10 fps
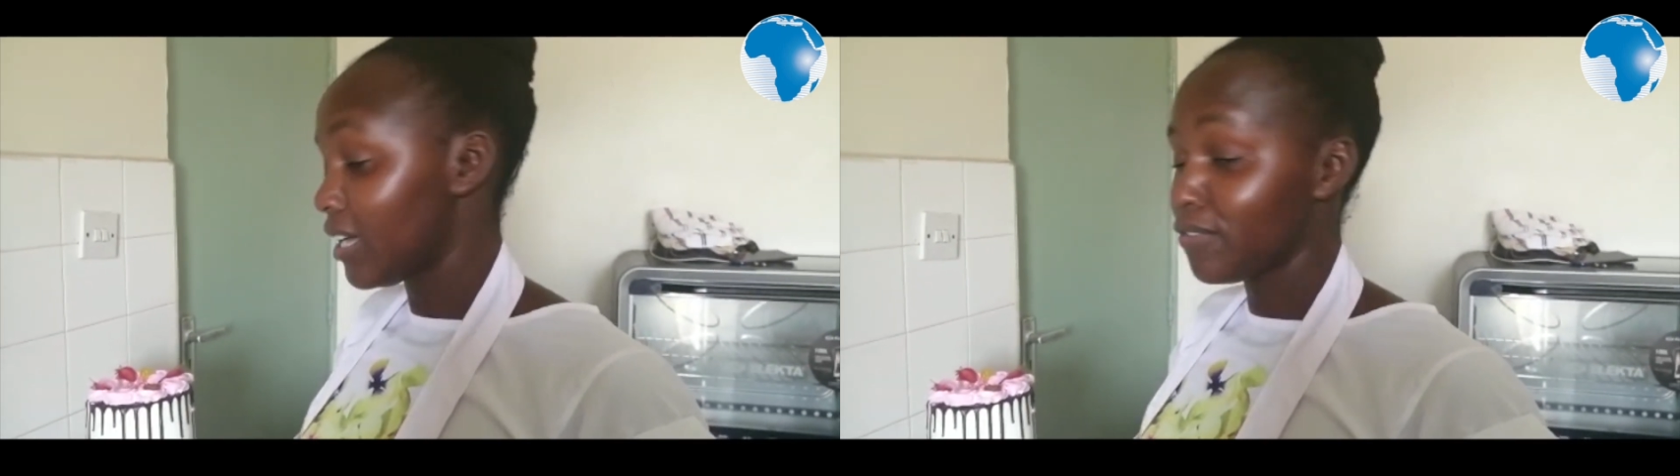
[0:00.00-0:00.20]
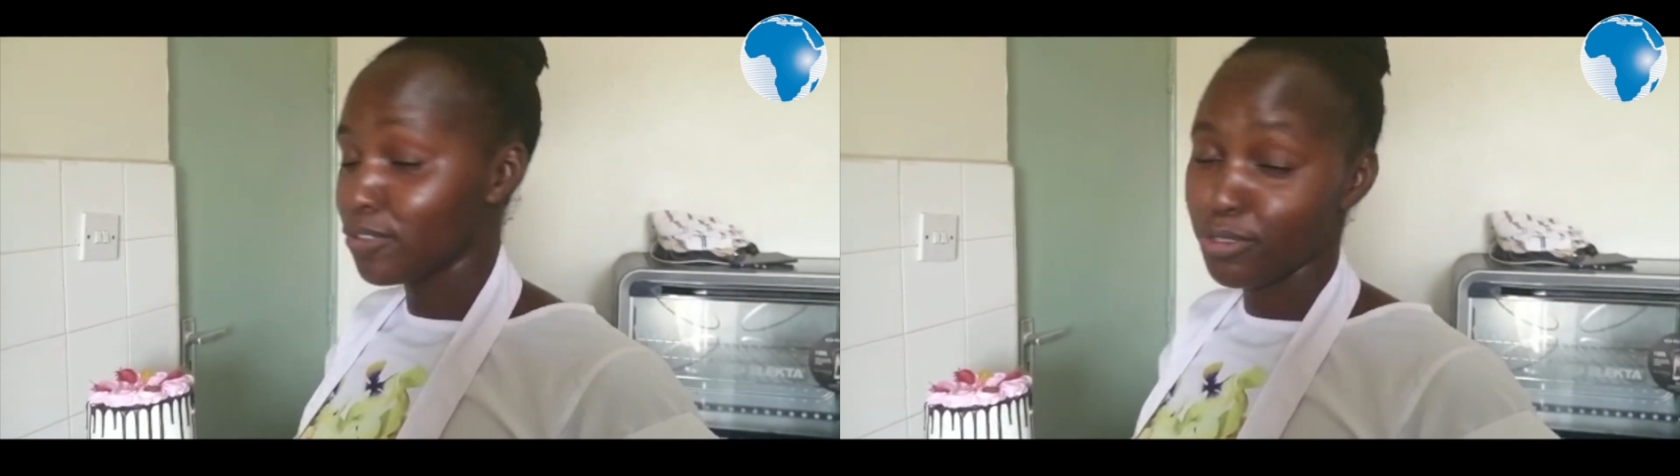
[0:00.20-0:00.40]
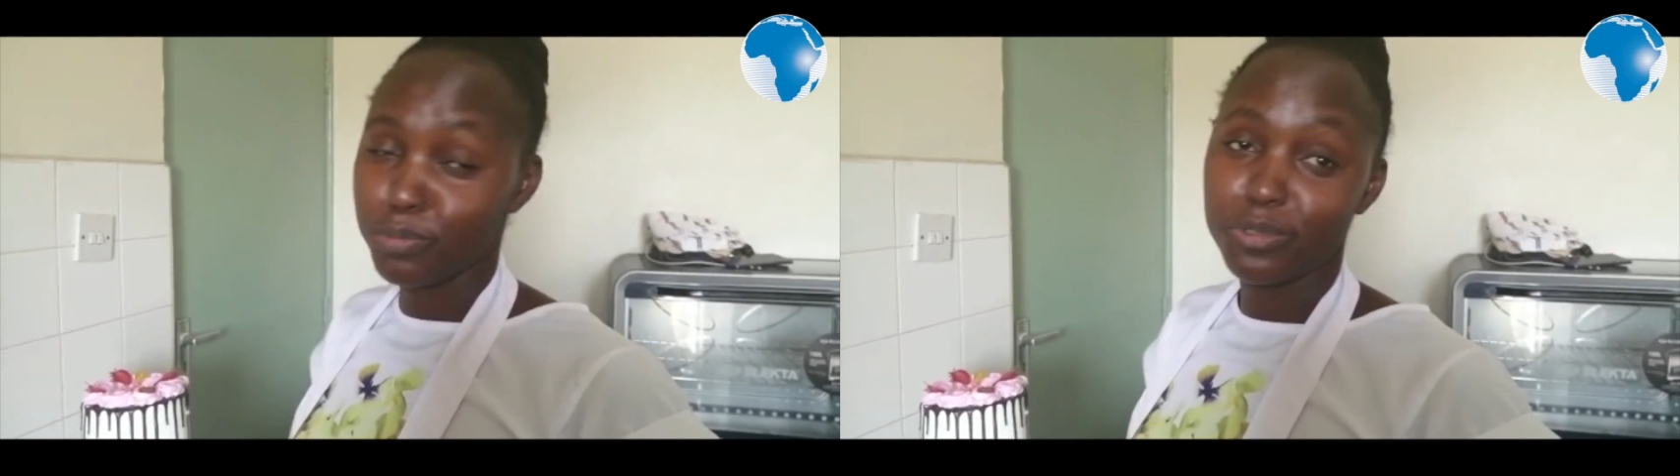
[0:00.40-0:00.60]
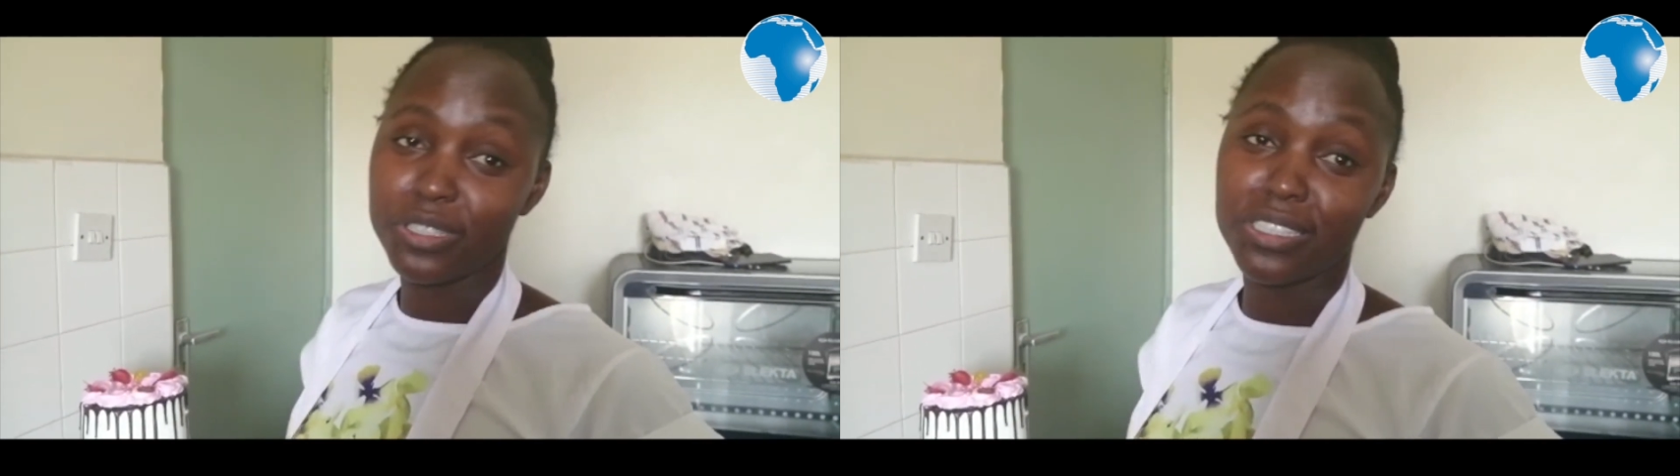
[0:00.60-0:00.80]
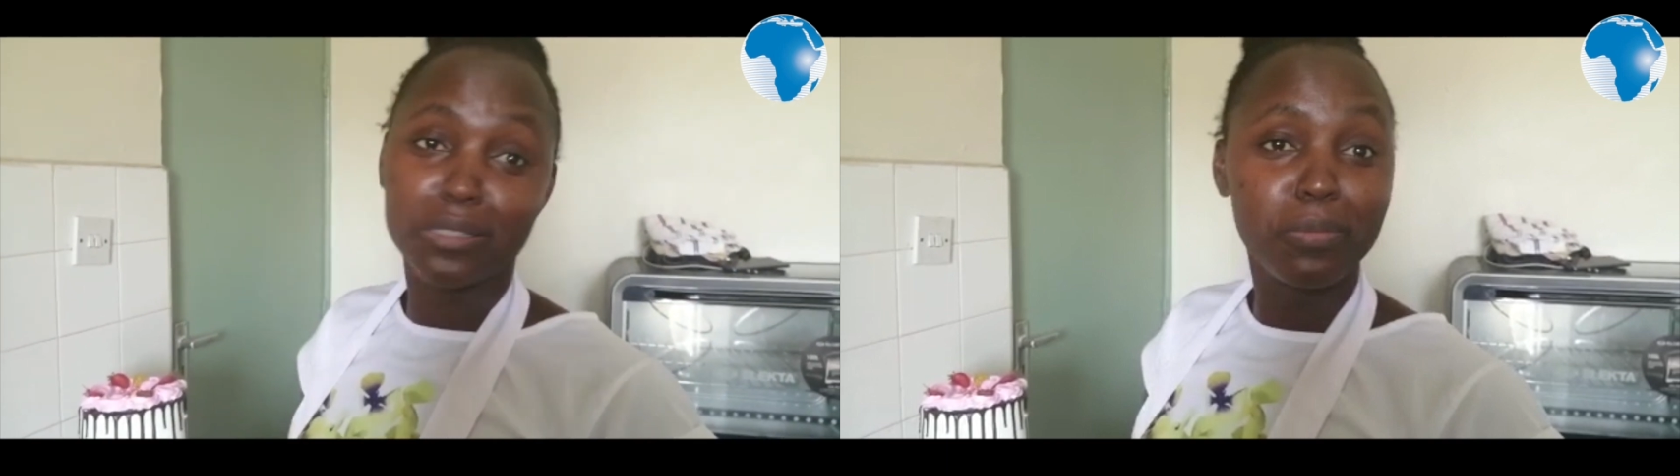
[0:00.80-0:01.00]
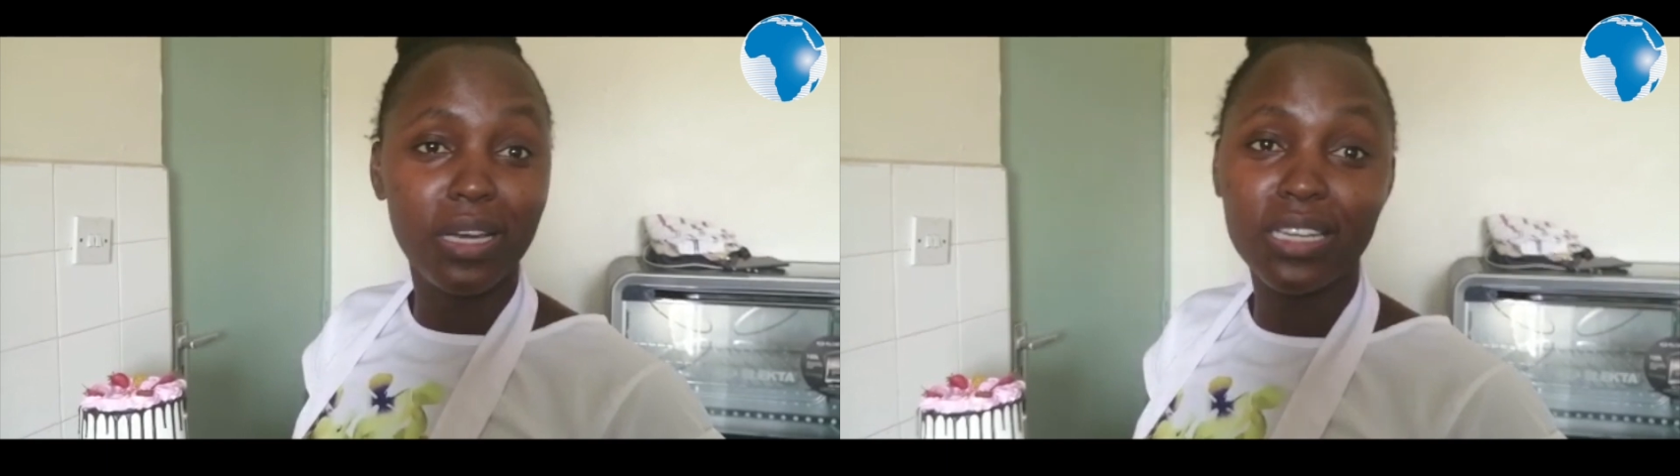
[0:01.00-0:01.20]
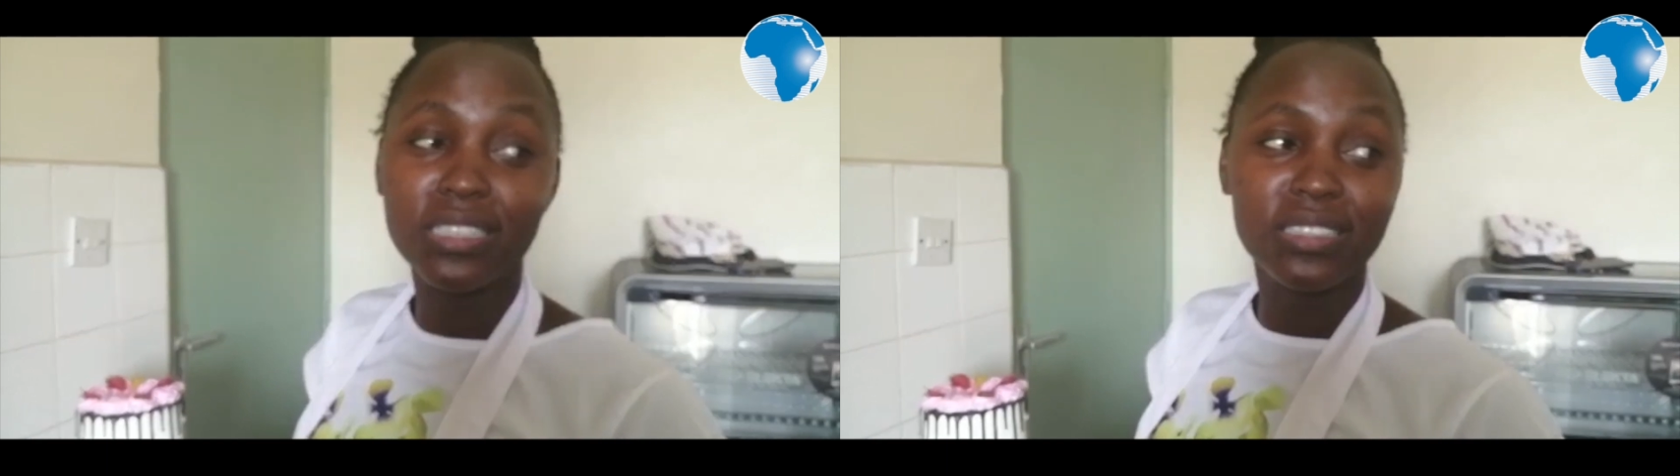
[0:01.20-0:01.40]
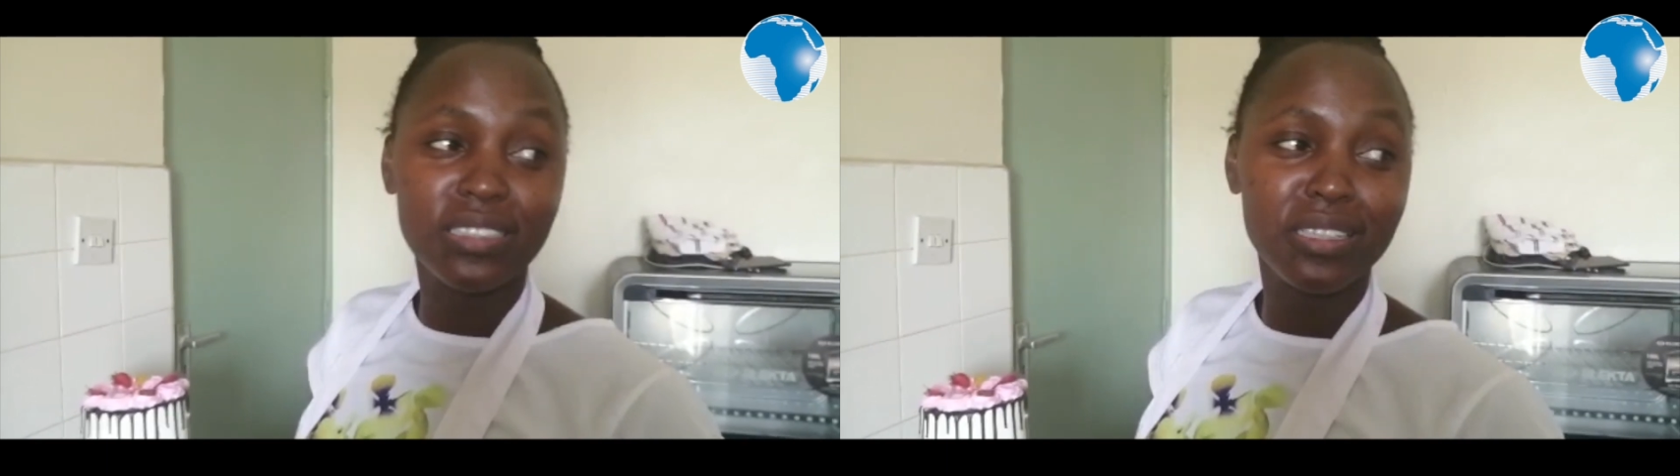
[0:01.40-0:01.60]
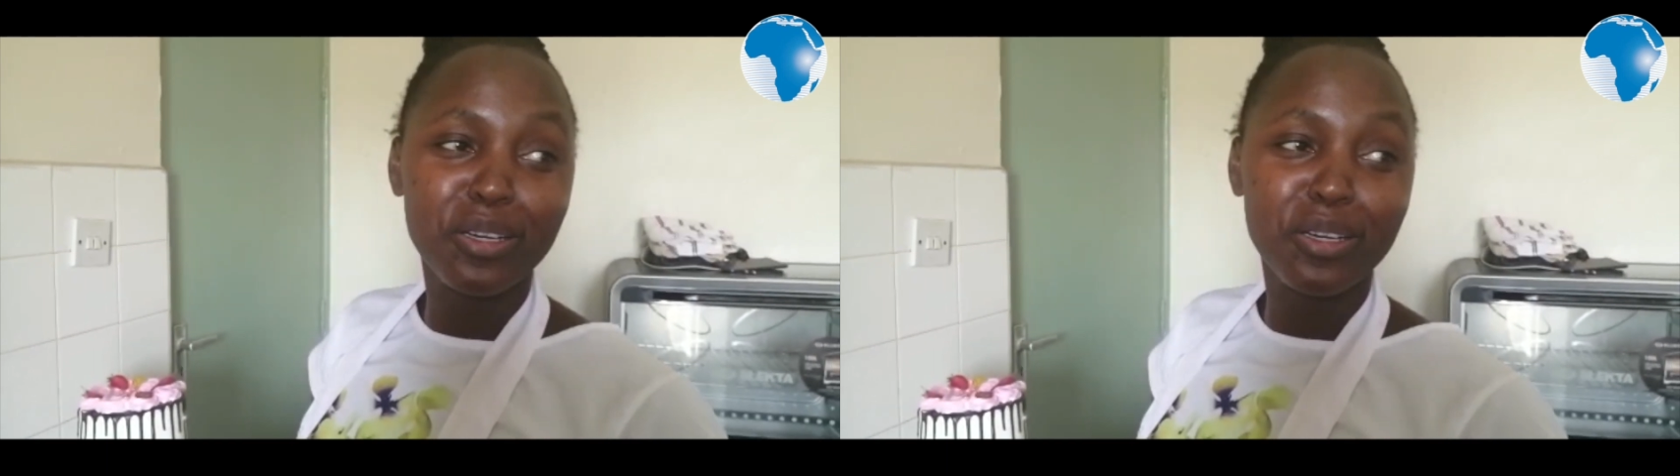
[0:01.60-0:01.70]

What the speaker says: love also putting smiles